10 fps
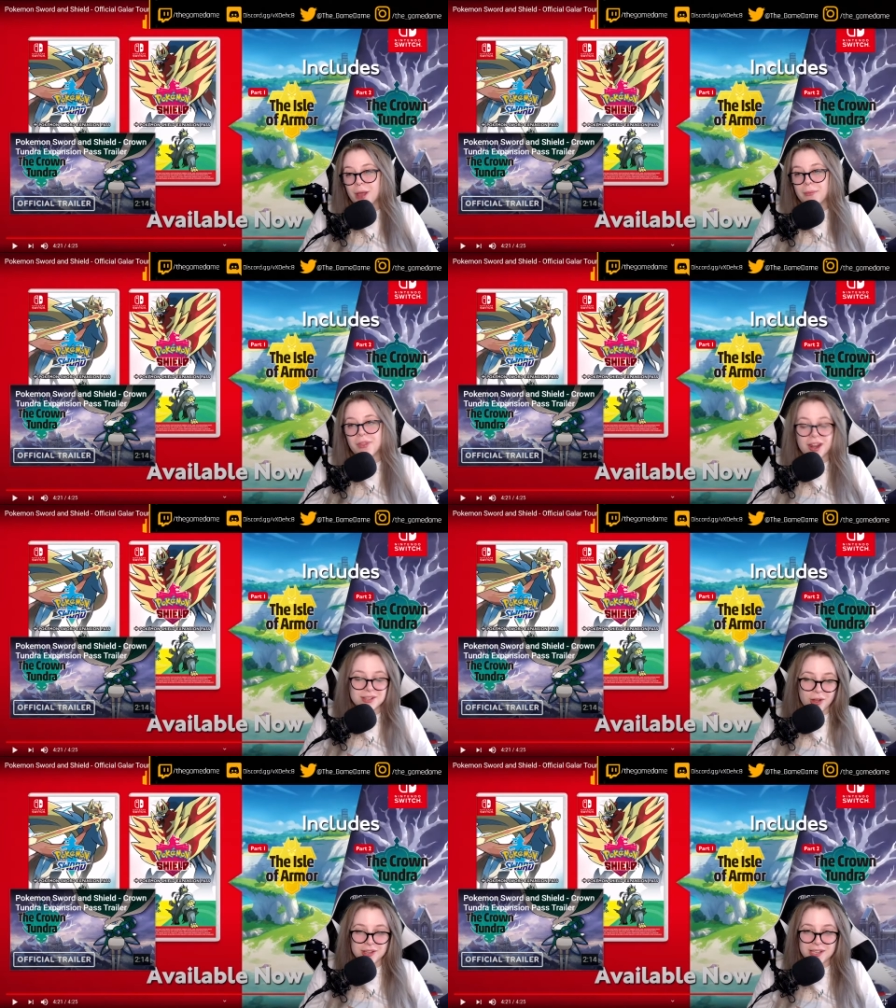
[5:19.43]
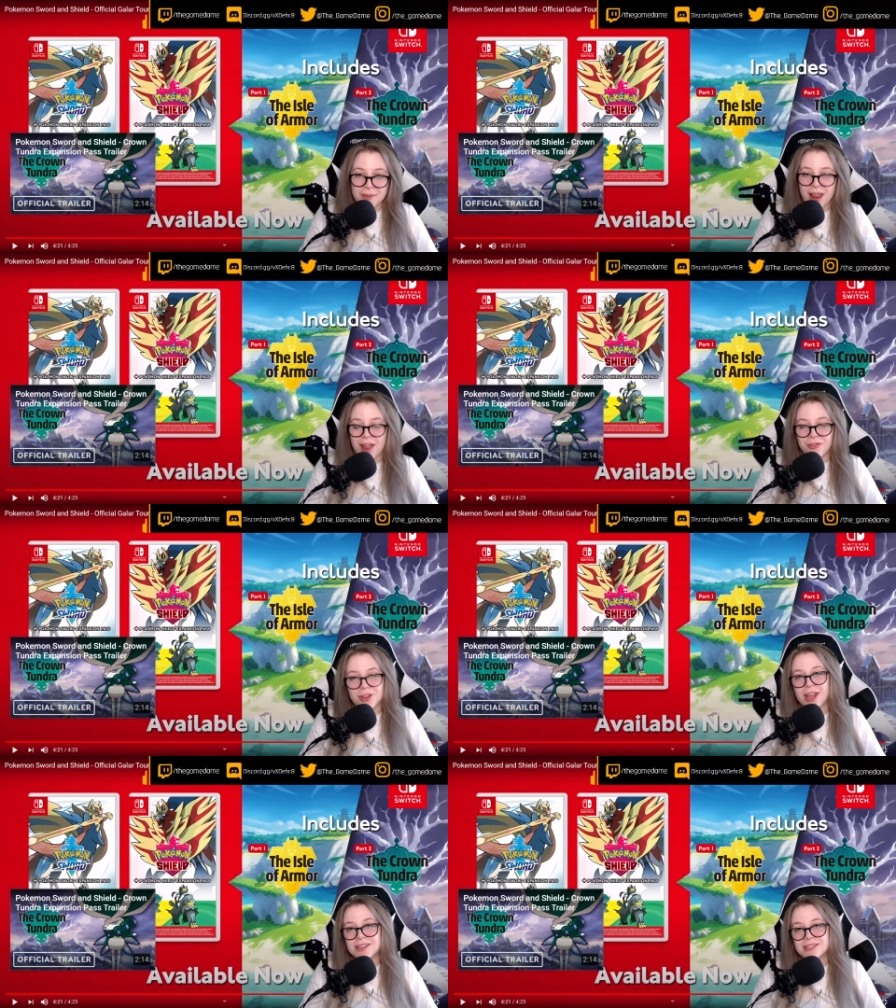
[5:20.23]
But that is all the time I have for you
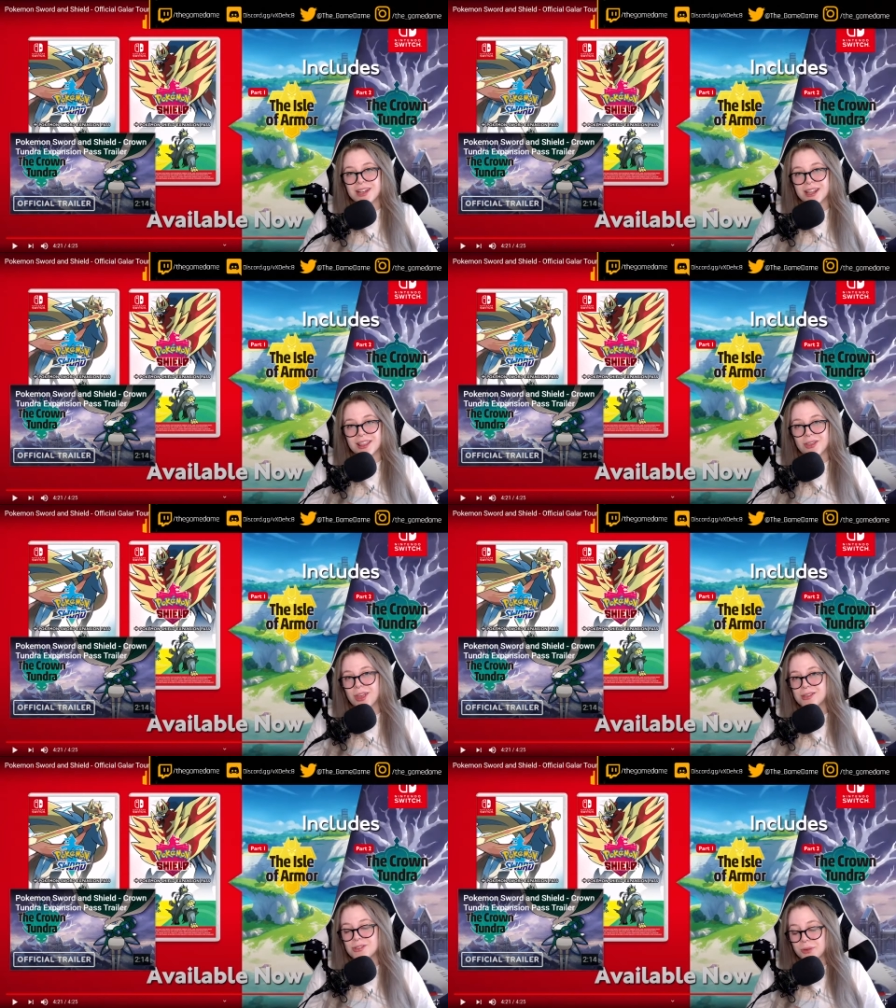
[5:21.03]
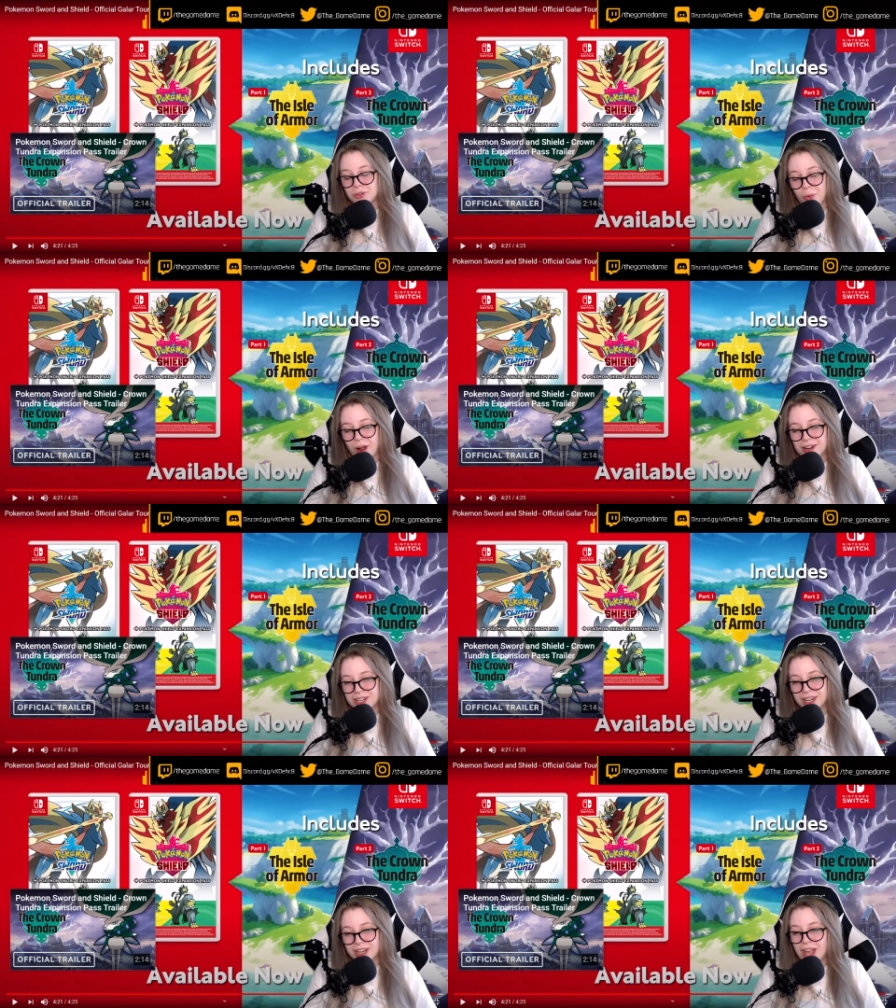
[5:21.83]
guys today. Thank you guys so much for
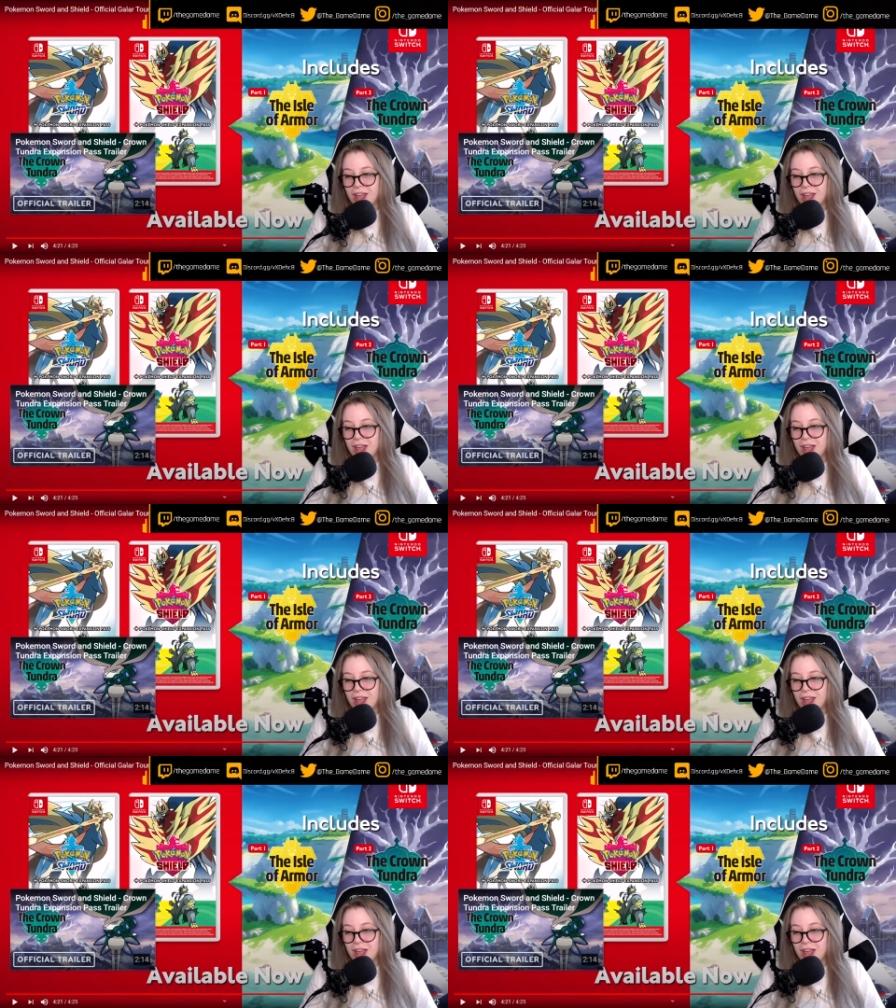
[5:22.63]
watching.